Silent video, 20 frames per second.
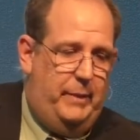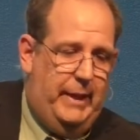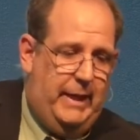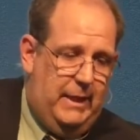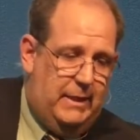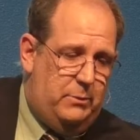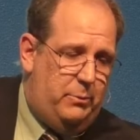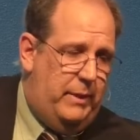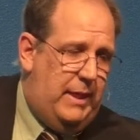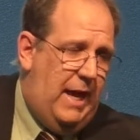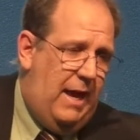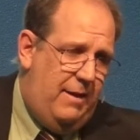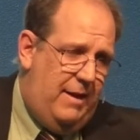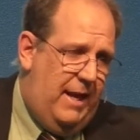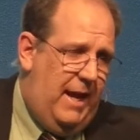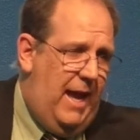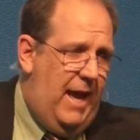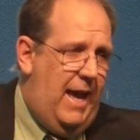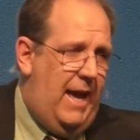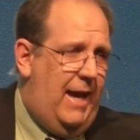Because without
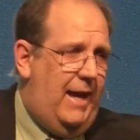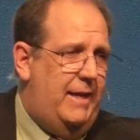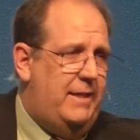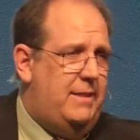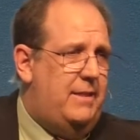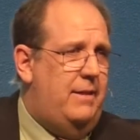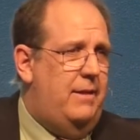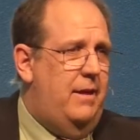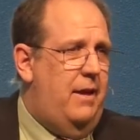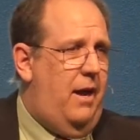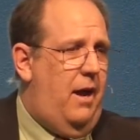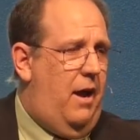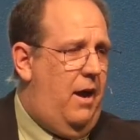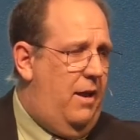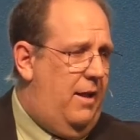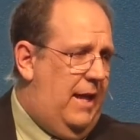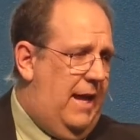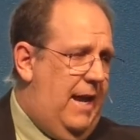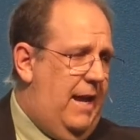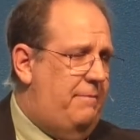an act,
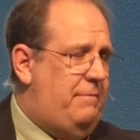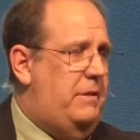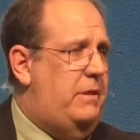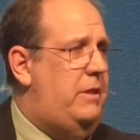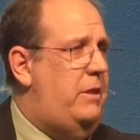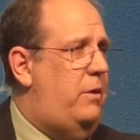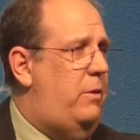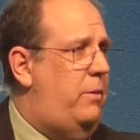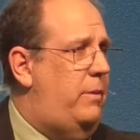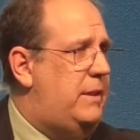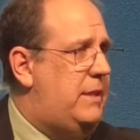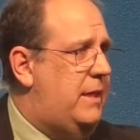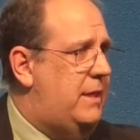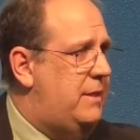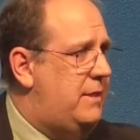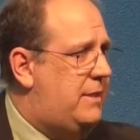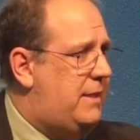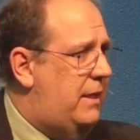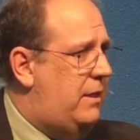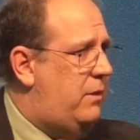all I have to do is
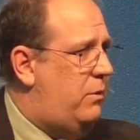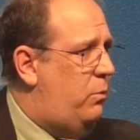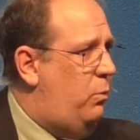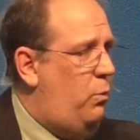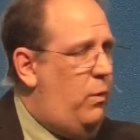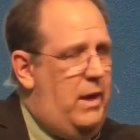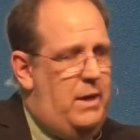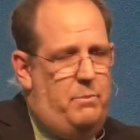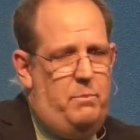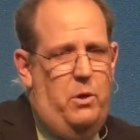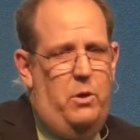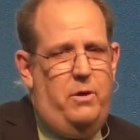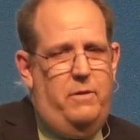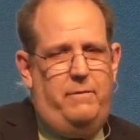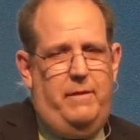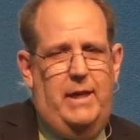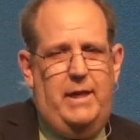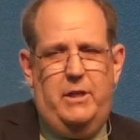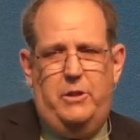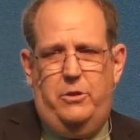consider what
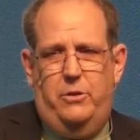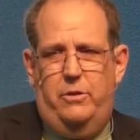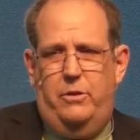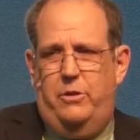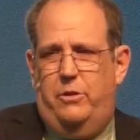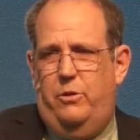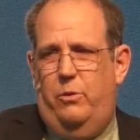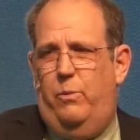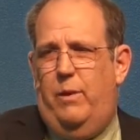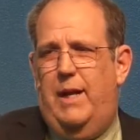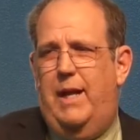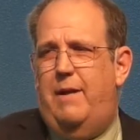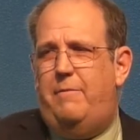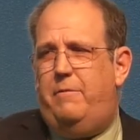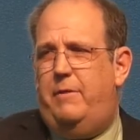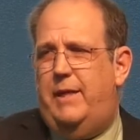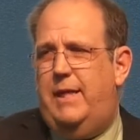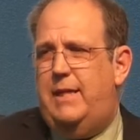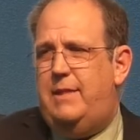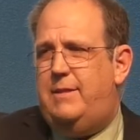motivated you to do
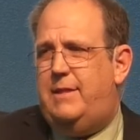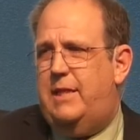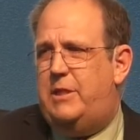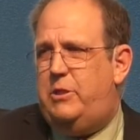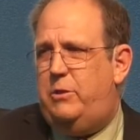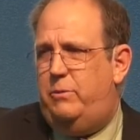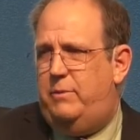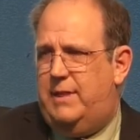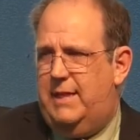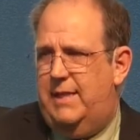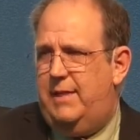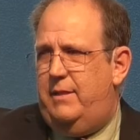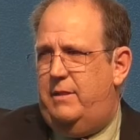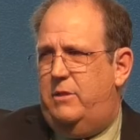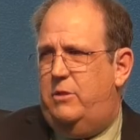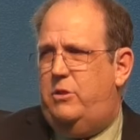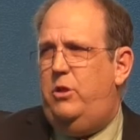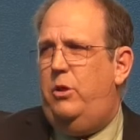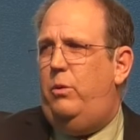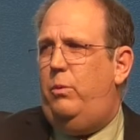whatever it is that you
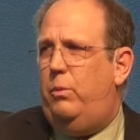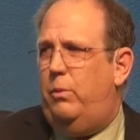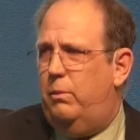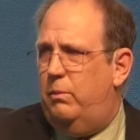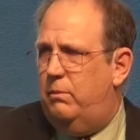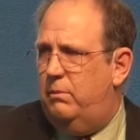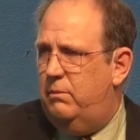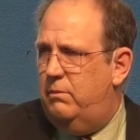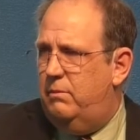didn't do.